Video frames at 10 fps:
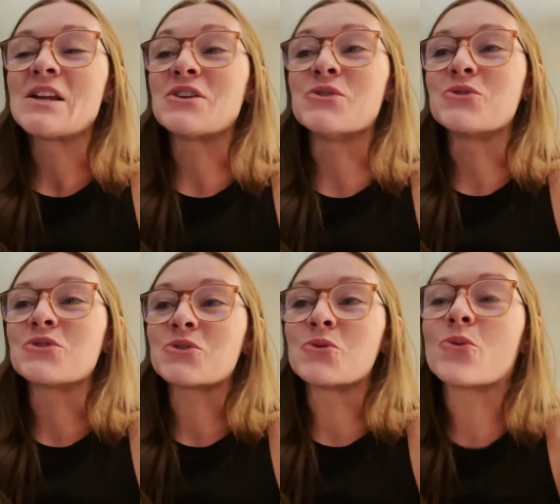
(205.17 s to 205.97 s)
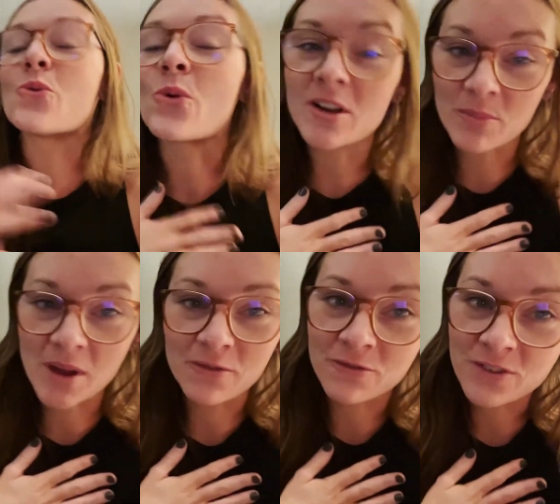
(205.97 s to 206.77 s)
you to one of
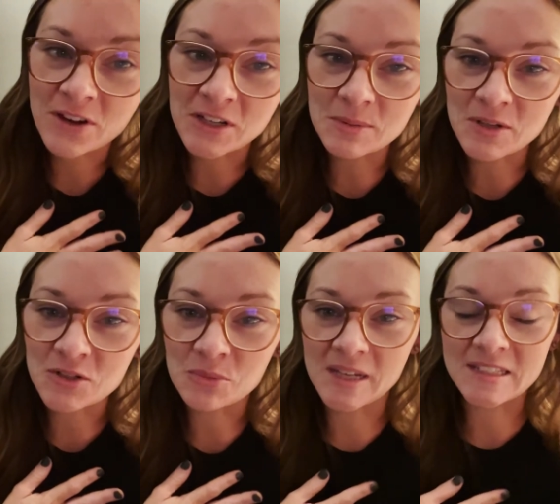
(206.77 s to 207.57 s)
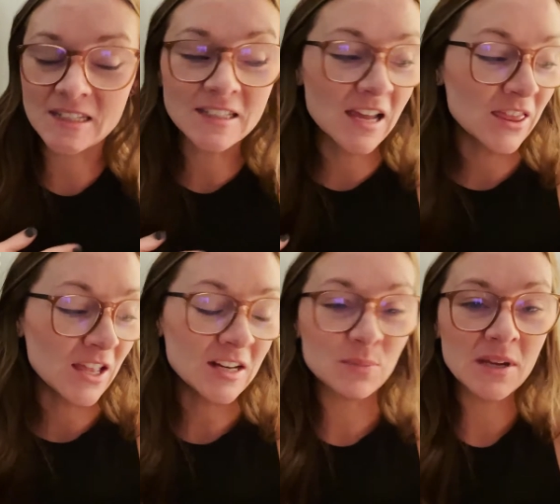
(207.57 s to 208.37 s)
my very special places, and
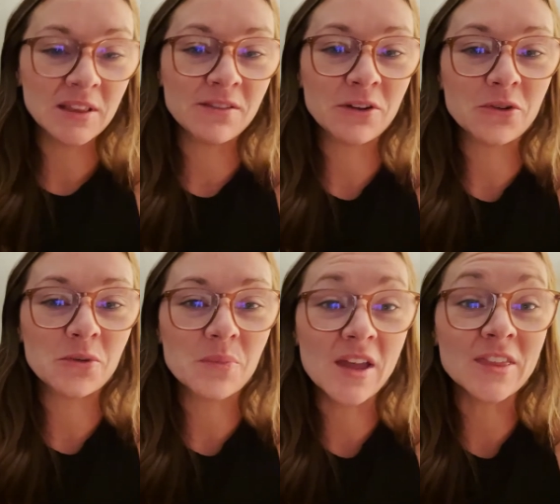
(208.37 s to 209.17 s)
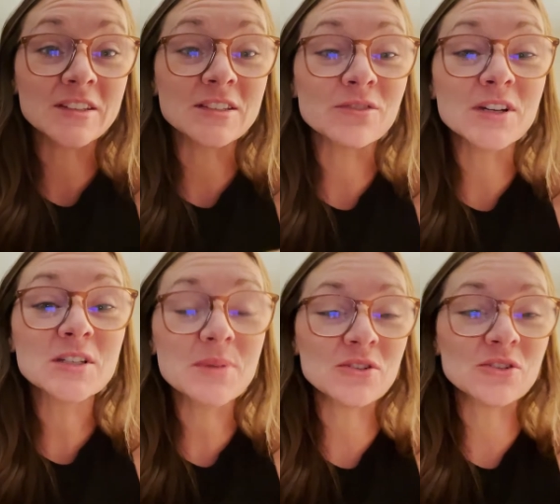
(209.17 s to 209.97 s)
that is my living room. And this is very special